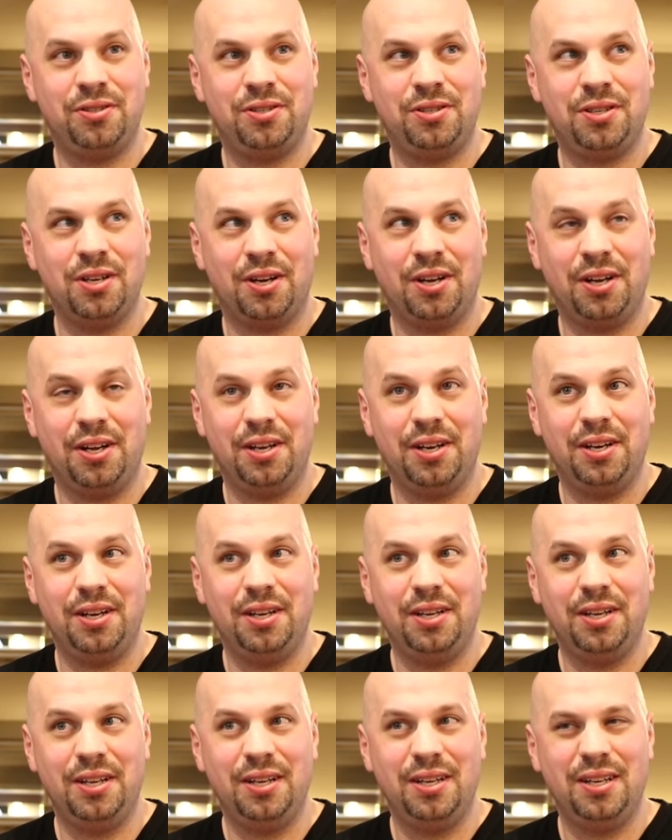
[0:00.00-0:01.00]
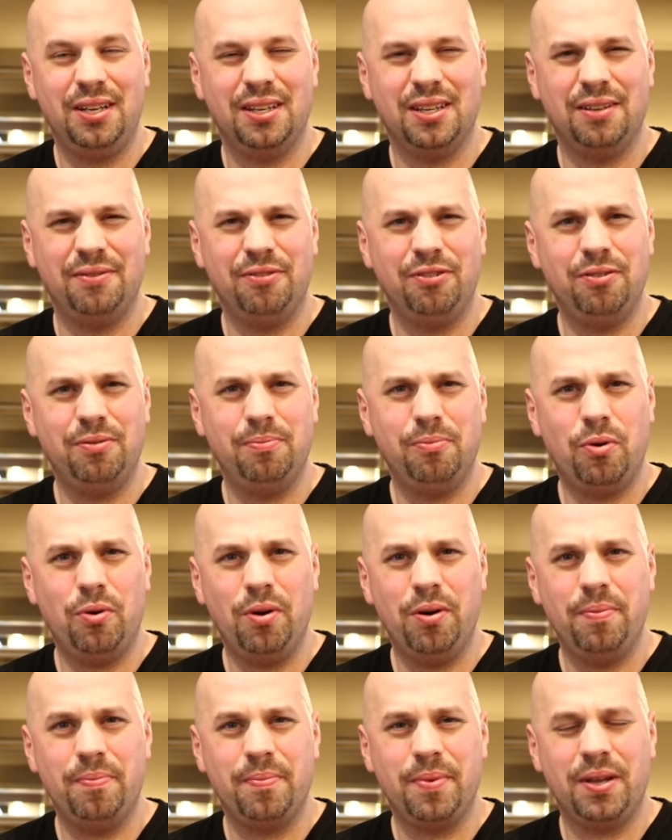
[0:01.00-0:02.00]
Don
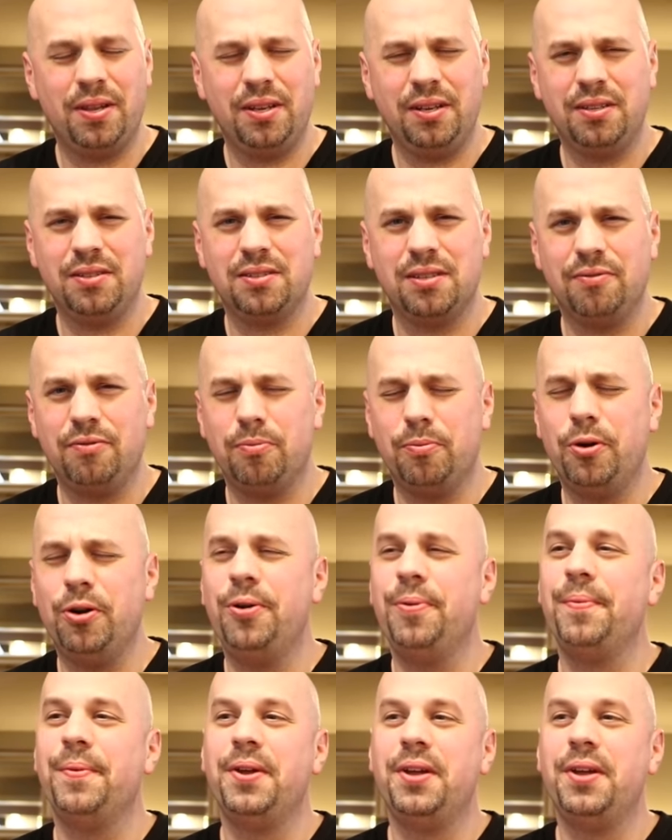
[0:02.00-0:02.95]
Livermore. I think it's Livermore.